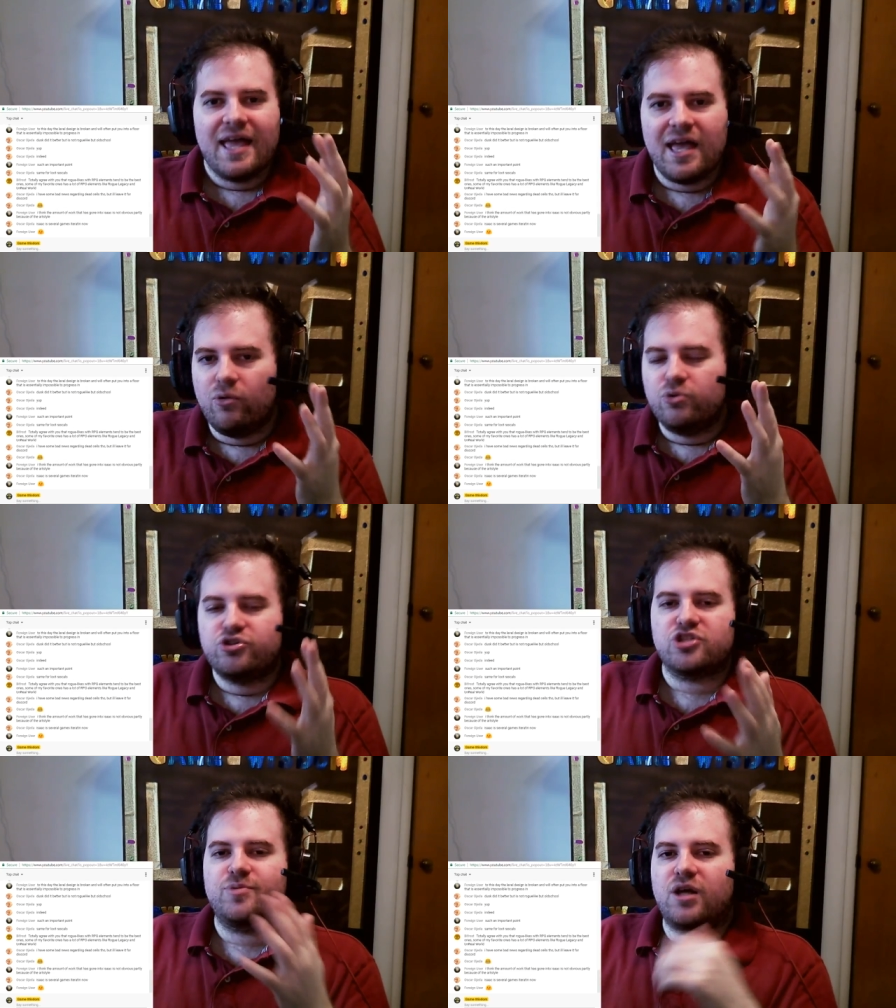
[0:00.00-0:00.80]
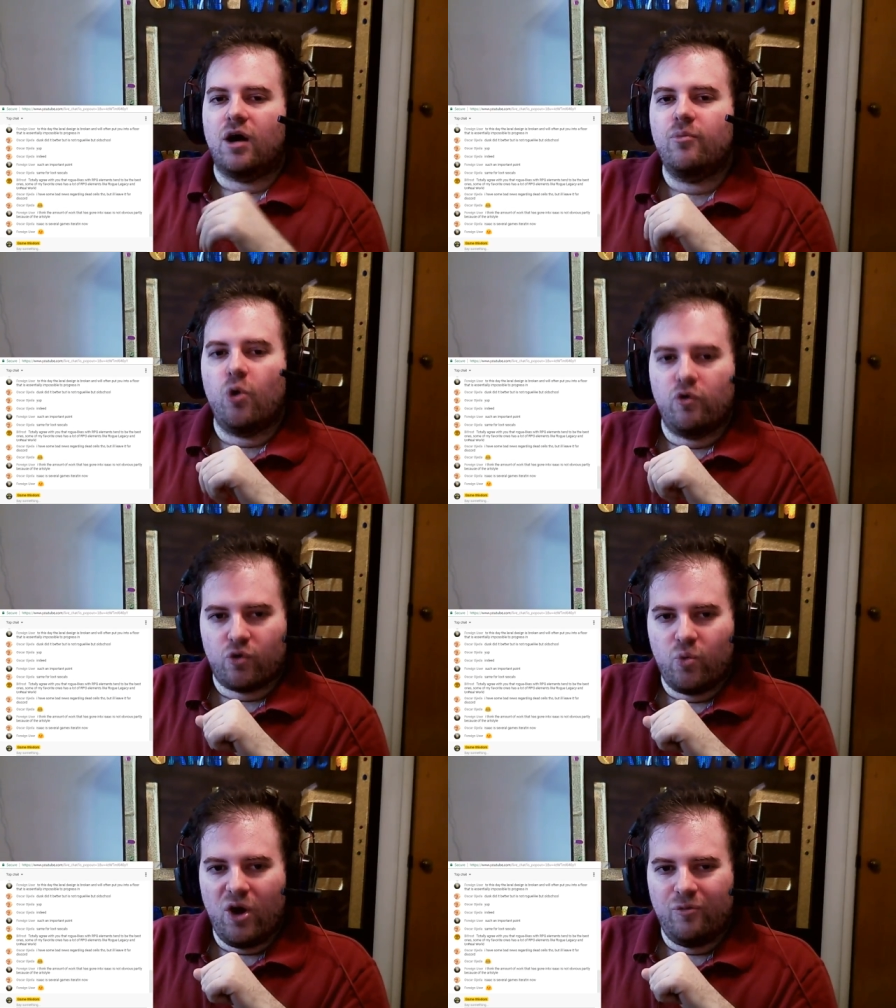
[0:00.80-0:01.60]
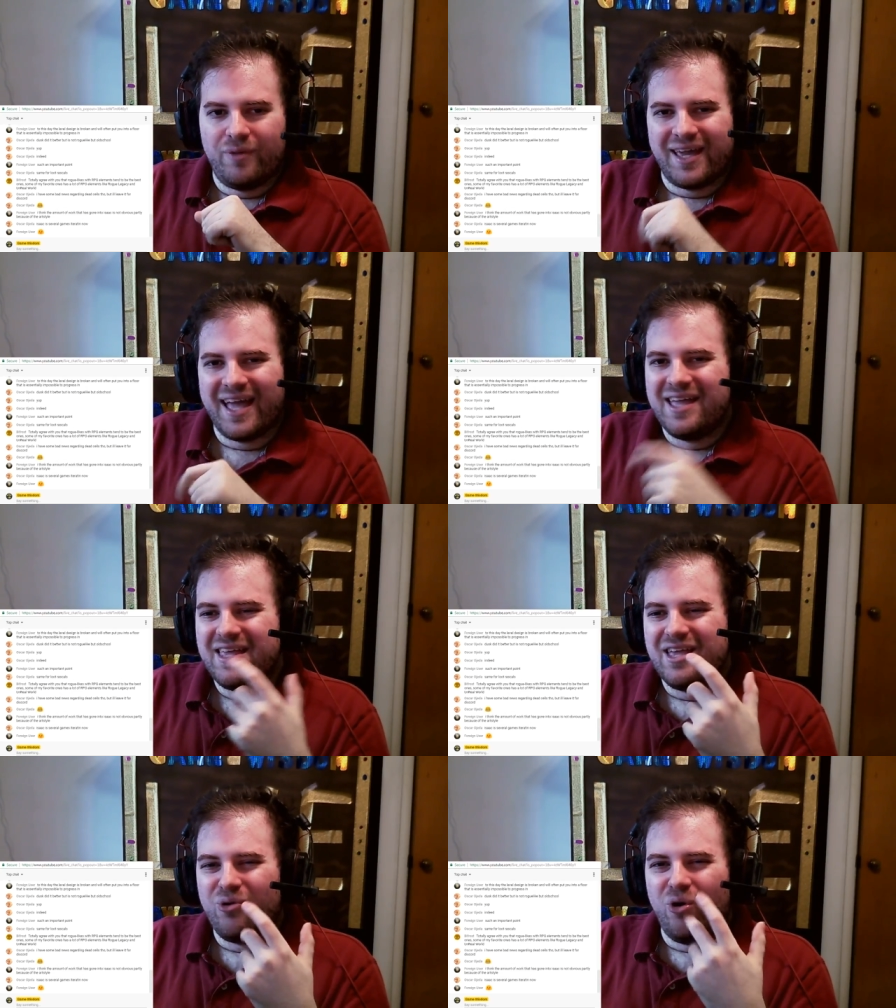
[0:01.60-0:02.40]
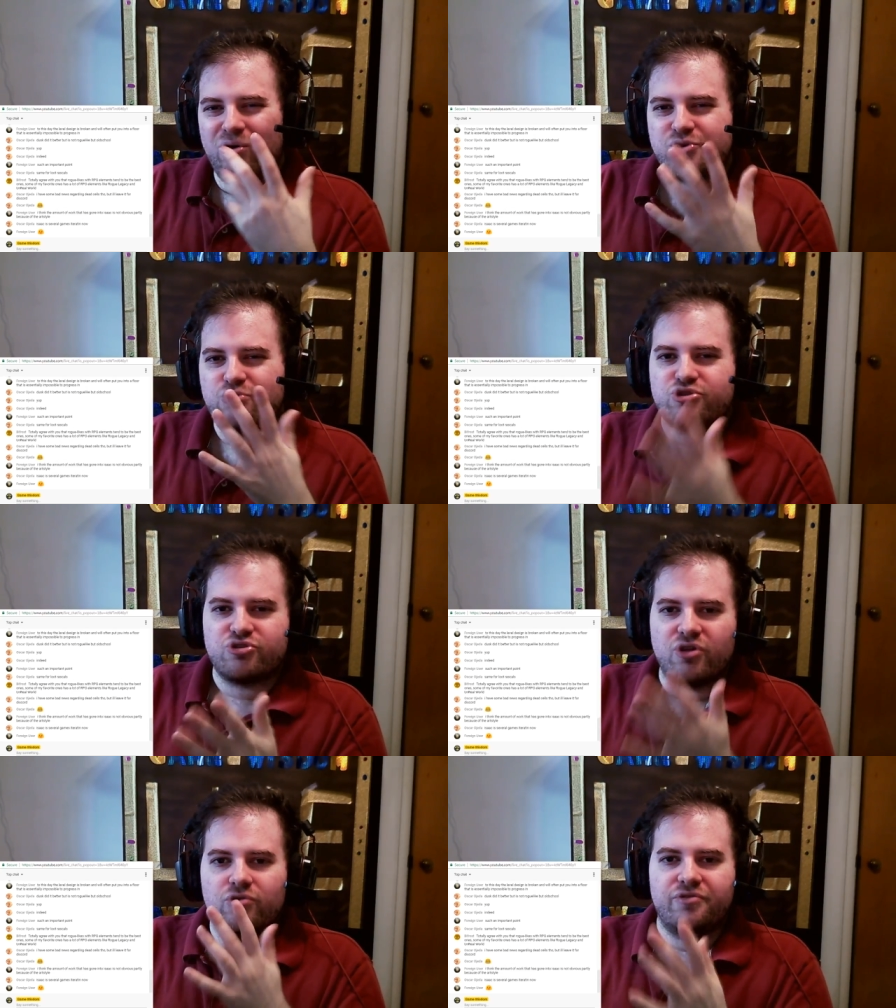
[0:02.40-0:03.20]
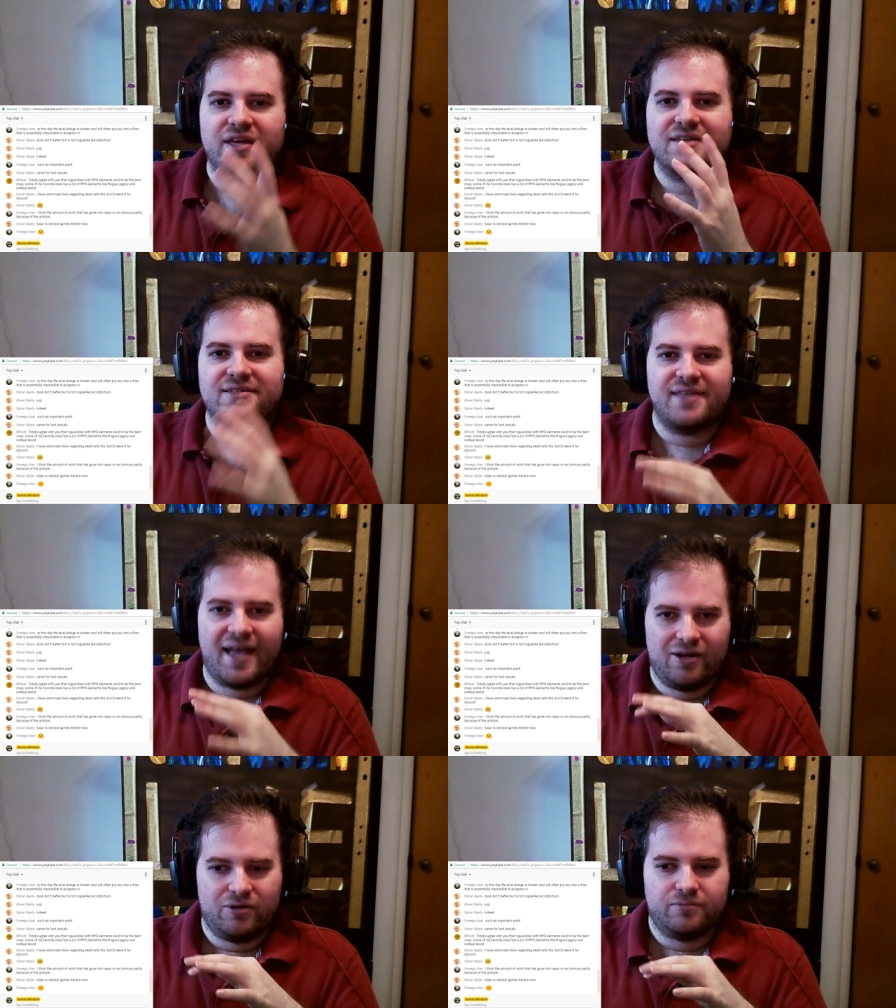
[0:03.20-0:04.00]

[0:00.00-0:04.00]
It will just become overwhelming, and it will also slow things down.